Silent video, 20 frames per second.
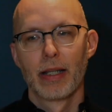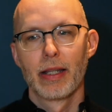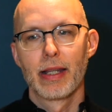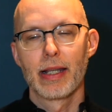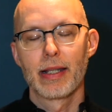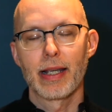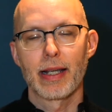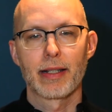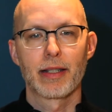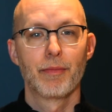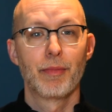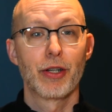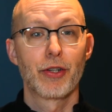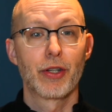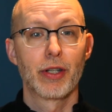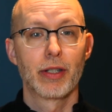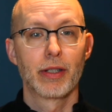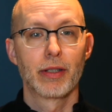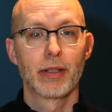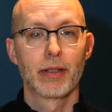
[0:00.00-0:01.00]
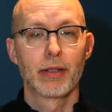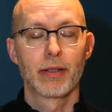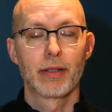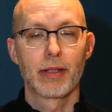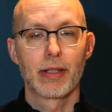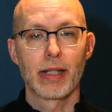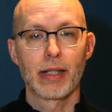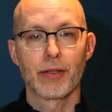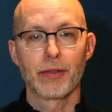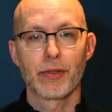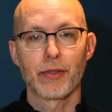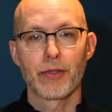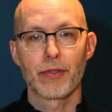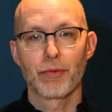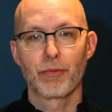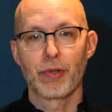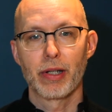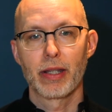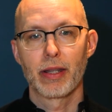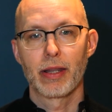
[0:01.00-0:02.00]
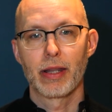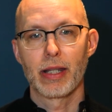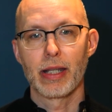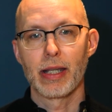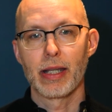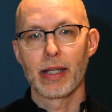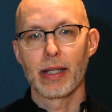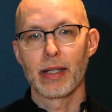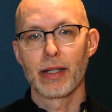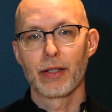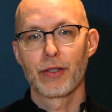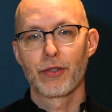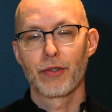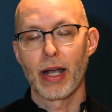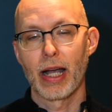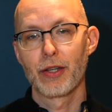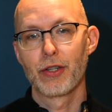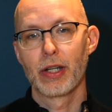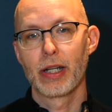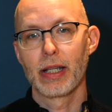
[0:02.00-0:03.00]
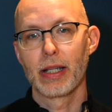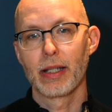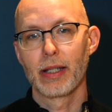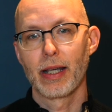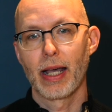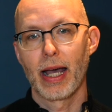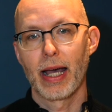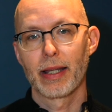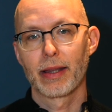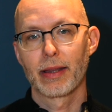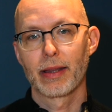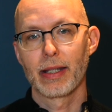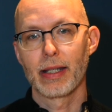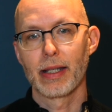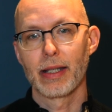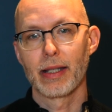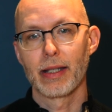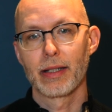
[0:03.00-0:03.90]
This exhibition deals with the tragedy at the